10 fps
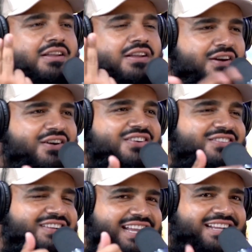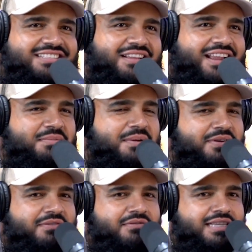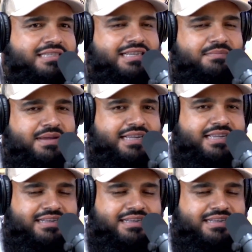Oh, okay. Because I remember wrestling back in.